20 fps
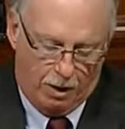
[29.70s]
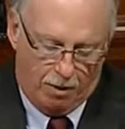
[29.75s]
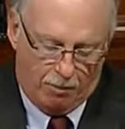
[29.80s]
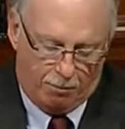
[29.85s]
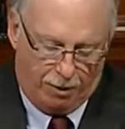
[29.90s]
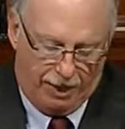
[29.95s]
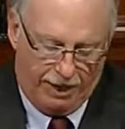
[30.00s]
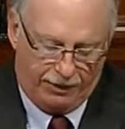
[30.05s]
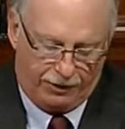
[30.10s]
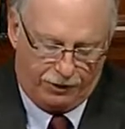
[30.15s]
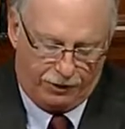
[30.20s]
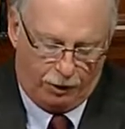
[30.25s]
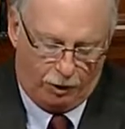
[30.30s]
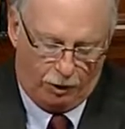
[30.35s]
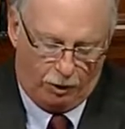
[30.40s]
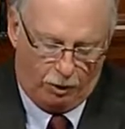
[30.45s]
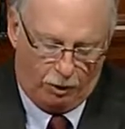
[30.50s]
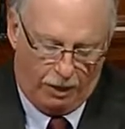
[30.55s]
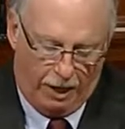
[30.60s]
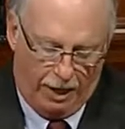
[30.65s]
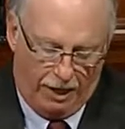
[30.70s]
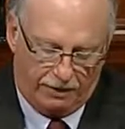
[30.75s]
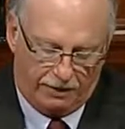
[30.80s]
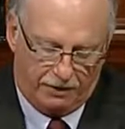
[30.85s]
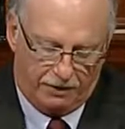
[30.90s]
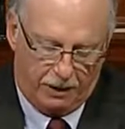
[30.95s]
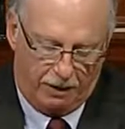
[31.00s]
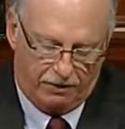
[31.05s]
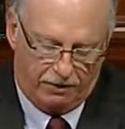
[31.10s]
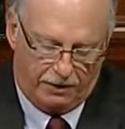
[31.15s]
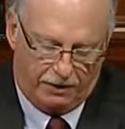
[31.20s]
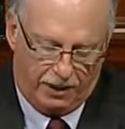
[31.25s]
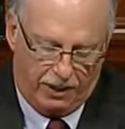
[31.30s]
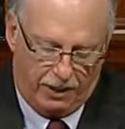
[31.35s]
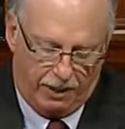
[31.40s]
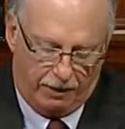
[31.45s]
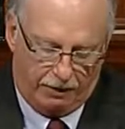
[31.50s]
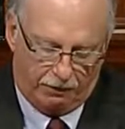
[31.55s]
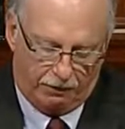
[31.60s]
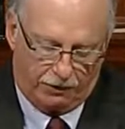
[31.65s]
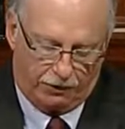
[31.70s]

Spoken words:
Page 2, line 17,